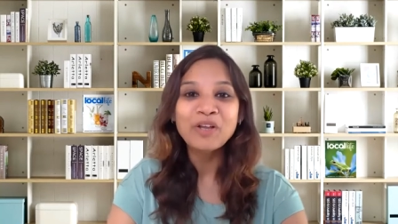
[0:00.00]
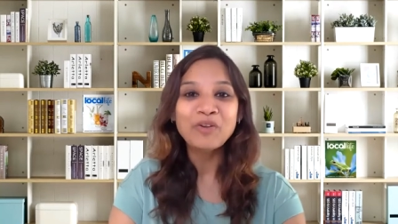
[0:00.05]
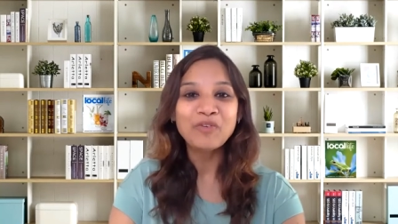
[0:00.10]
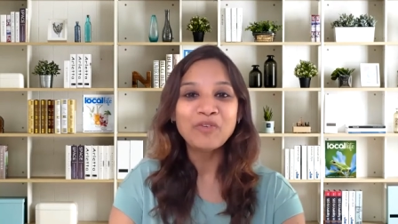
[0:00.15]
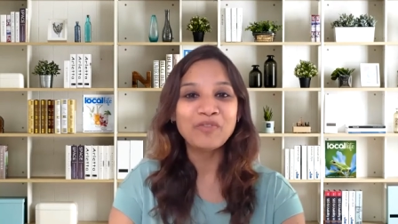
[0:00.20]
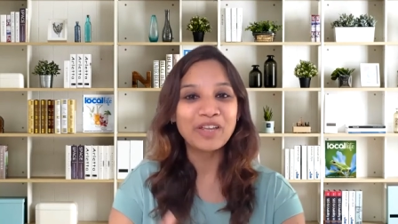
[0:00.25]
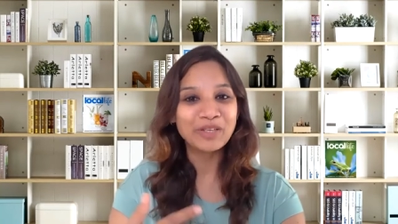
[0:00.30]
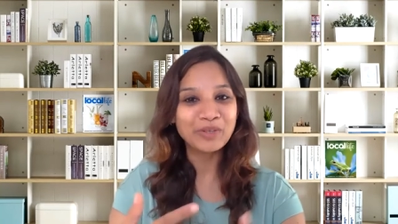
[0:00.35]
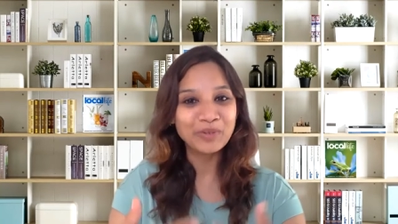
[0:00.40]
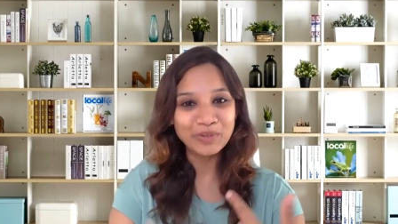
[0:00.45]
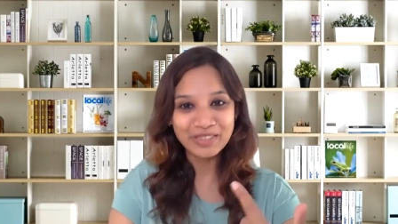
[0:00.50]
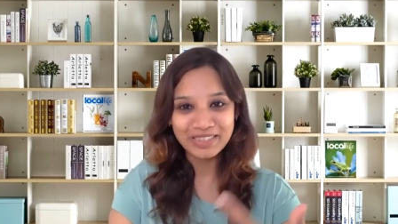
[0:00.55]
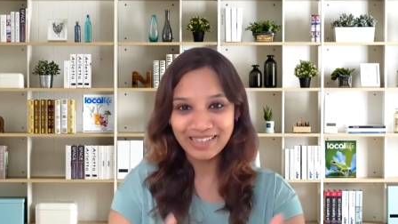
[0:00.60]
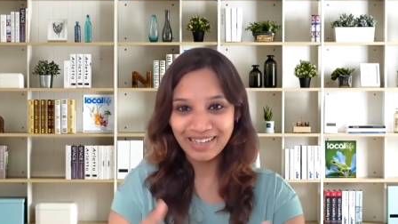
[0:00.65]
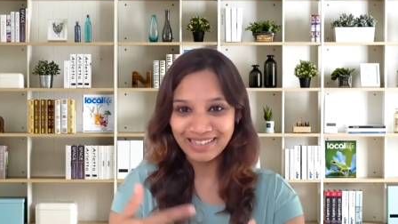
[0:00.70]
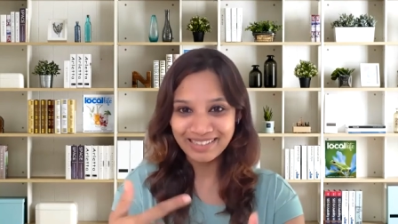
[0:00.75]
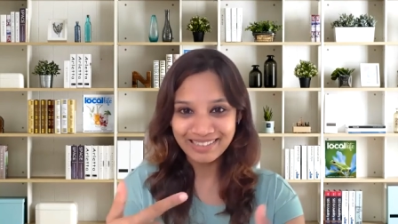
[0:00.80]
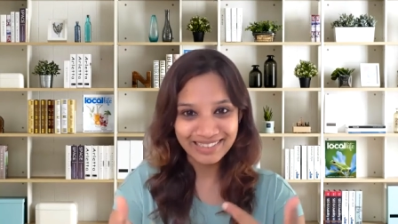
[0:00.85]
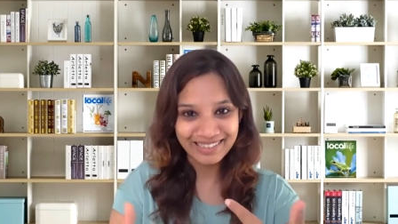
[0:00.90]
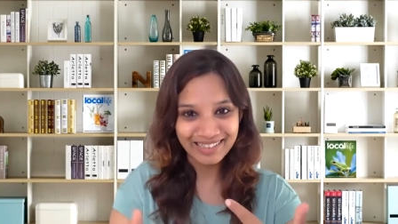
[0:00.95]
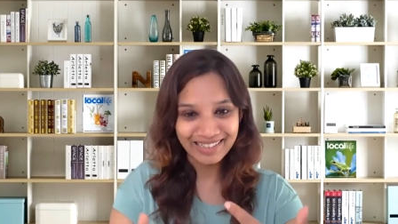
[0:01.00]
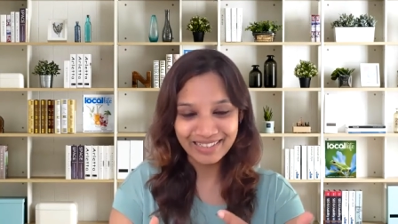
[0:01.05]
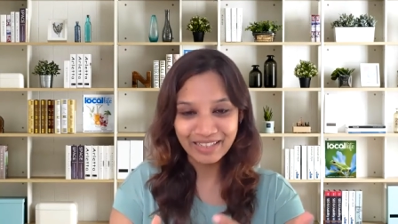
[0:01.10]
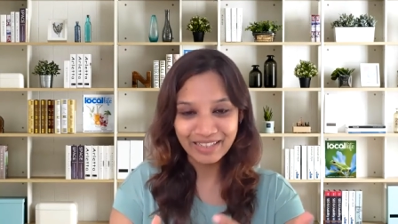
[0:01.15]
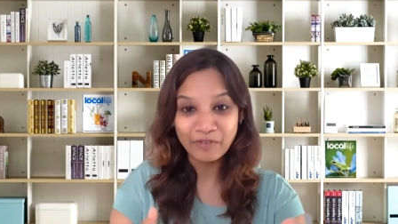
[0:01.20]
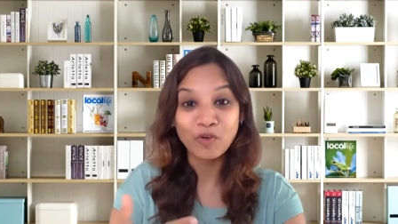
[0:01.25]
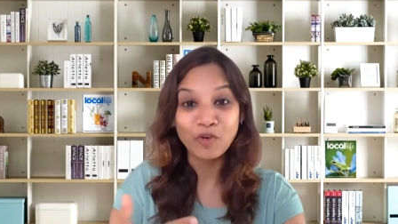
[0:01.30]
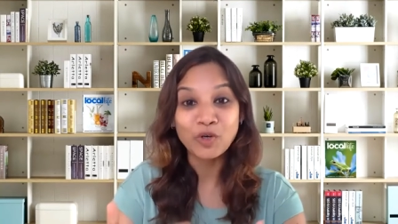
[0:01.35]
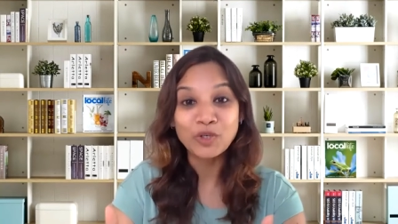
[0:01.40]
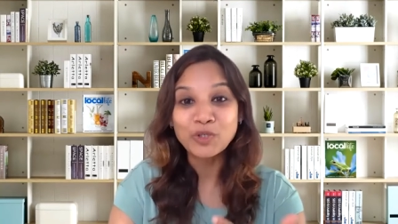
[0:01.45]
when you start
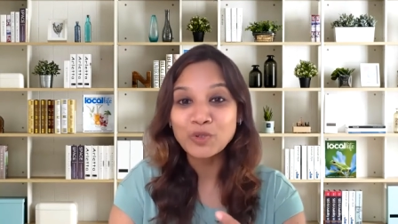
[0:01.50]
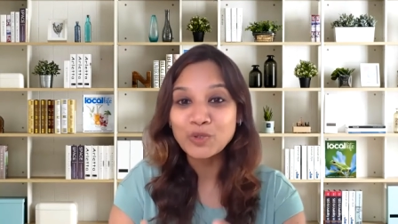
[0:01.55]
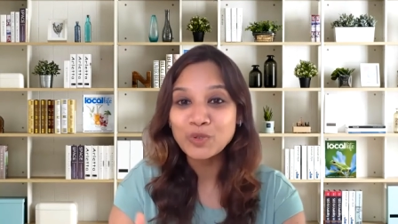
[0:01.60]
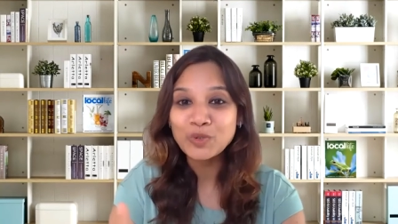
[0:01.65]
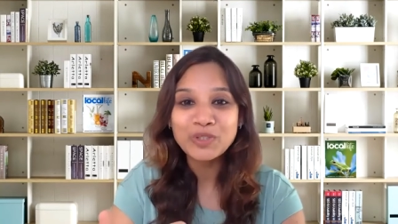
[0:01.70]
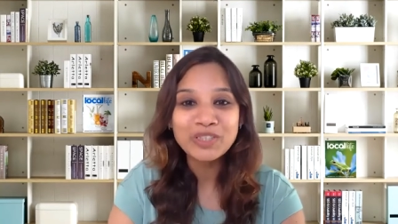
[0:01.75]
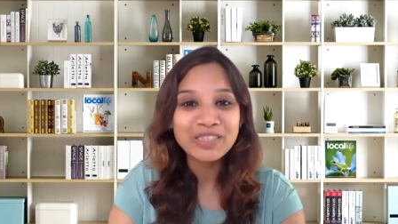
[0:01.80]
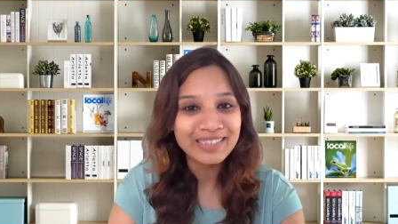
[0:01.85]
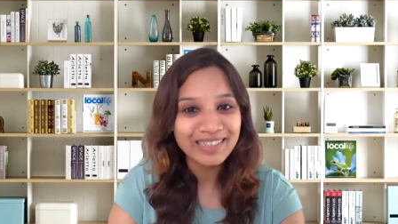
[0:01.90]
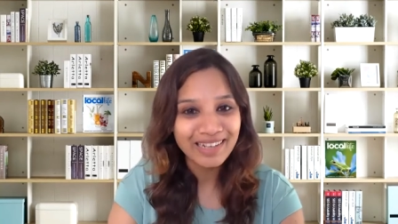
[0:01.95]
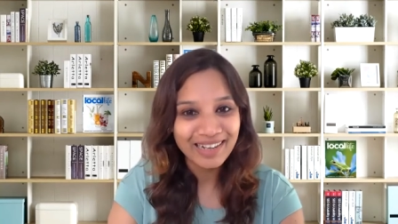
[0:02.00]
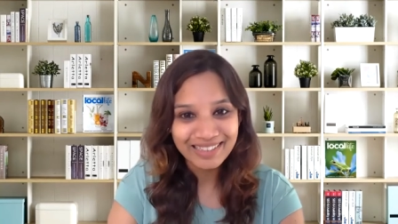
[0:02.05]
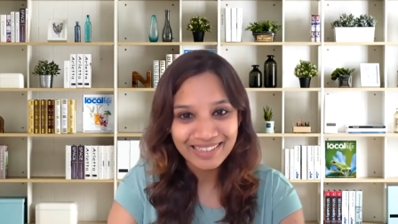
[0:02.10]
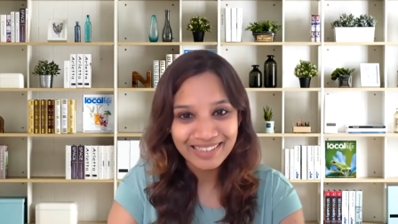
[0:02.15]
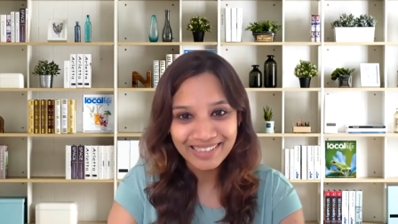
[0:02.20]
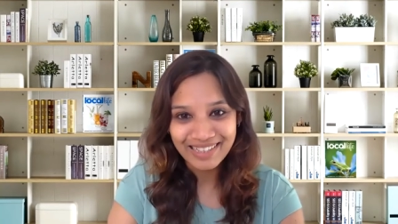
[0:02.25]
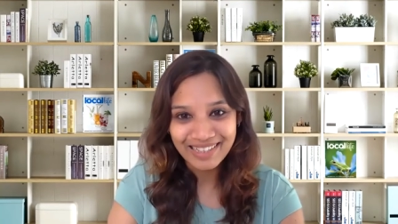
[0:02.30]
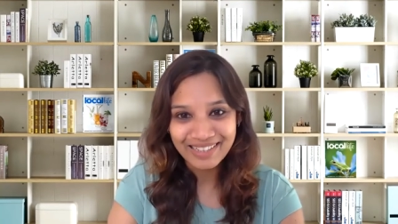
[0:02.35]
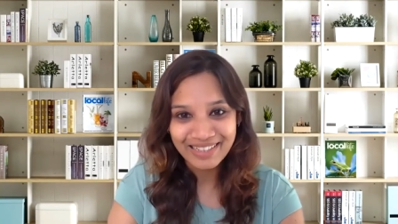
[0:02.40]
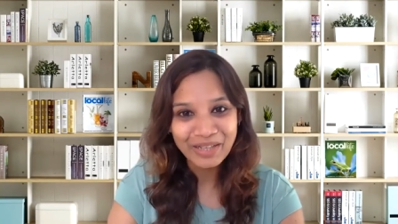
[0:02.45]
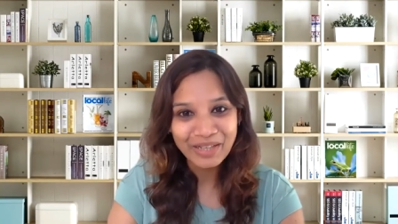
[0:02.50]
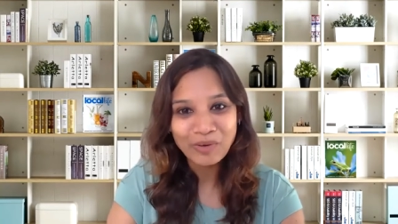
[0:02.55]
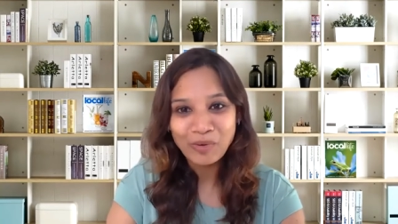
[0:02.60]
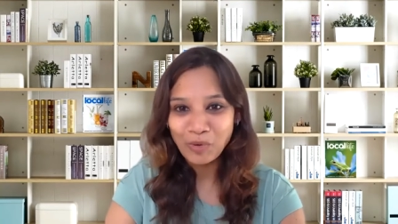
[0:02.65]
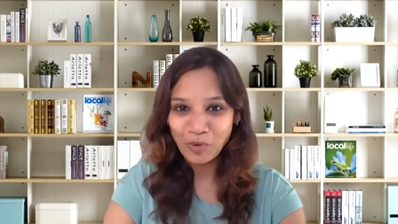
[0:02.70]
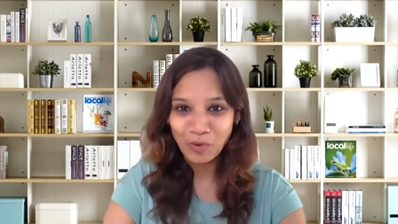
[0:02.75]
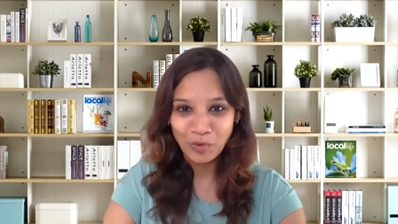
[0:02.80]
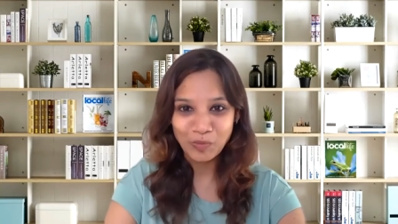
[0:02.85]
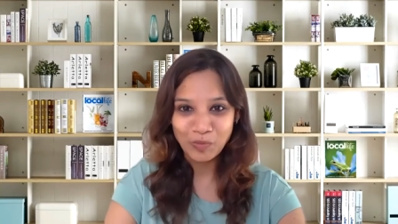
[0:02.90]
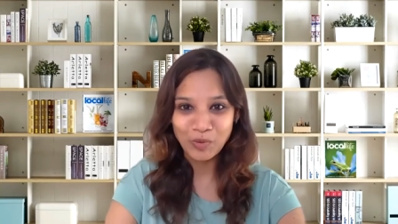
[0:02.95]
chanting, for you to start chanting
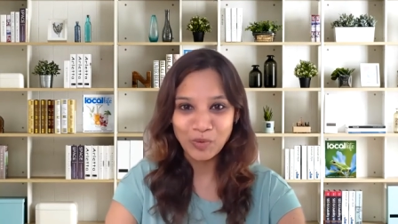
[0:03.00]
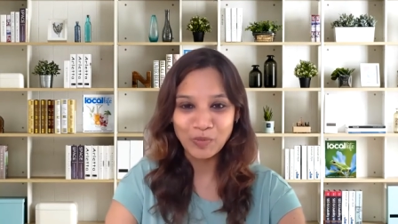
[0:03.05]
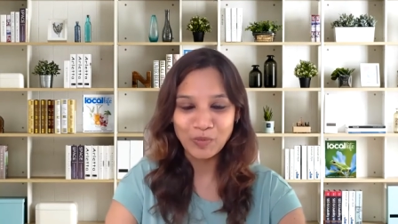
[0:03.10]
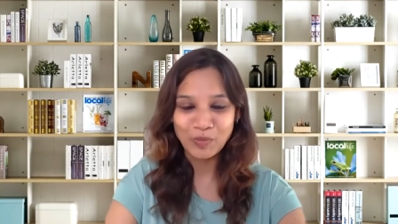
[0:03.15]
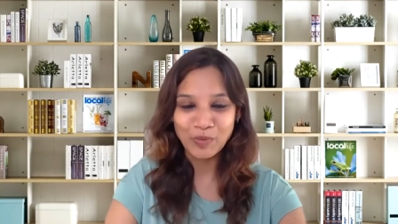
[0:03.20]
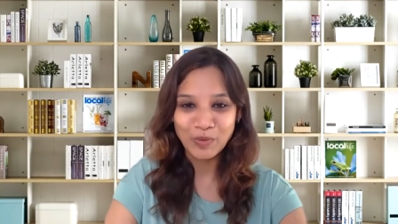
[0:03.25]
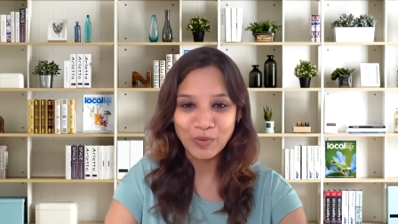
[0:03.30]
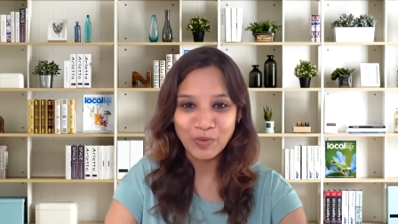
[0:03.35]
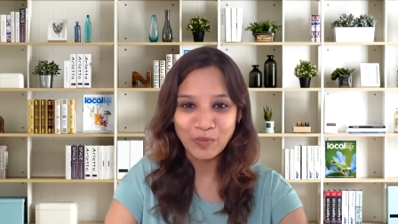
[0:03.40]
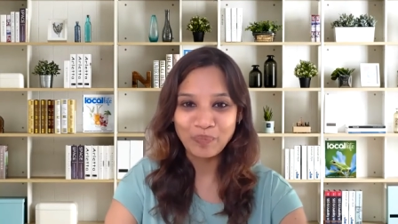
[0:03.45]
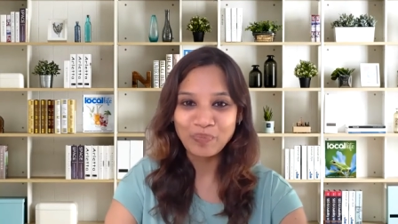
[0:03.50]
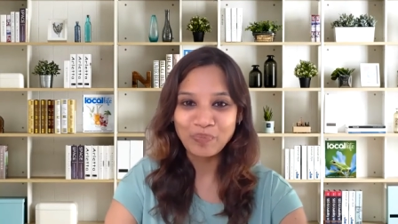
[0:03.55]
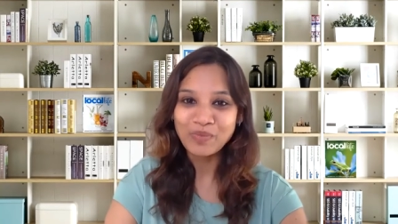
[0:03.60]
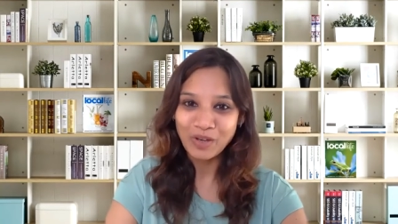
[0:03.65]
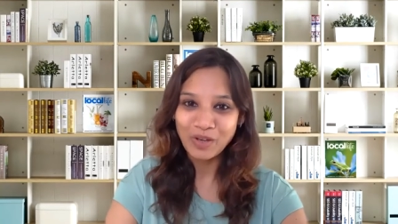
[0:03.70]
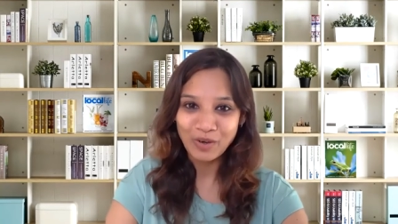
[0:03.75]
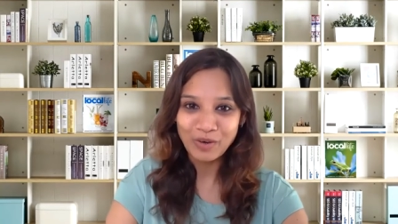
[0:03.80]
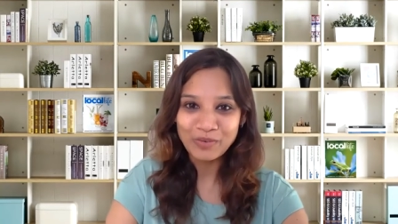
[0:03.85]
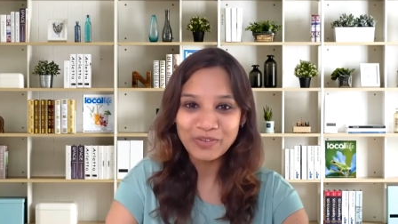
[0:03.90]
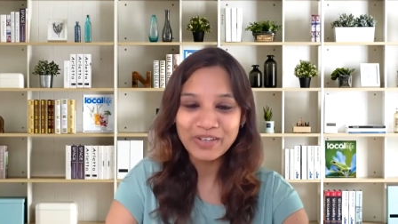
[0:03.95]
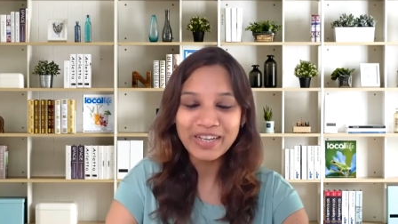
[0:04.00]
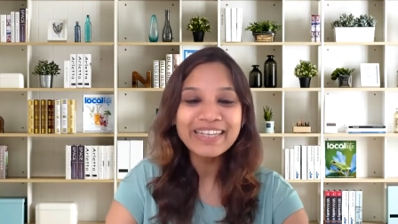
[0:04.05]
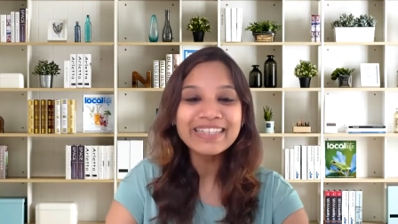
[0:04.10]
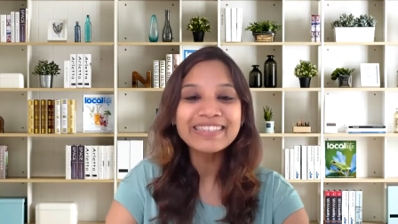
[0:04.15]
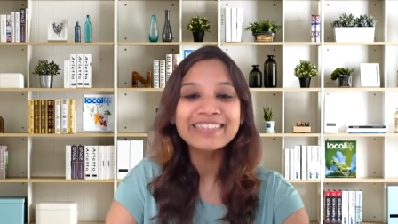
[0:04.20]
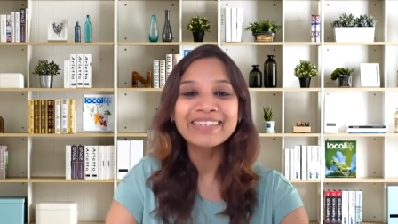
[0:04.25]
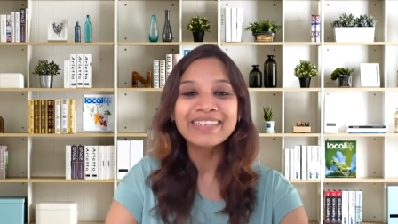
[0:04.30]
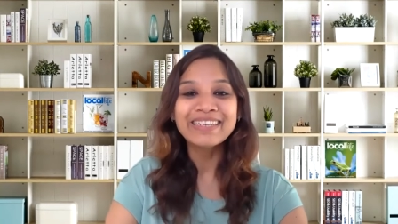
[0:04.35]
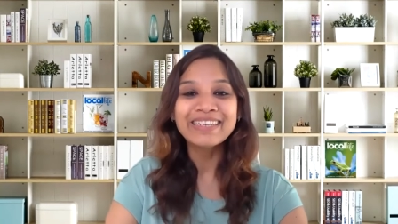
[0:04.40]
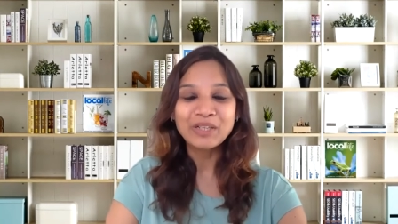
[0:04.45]
Ho'oponopono. All right?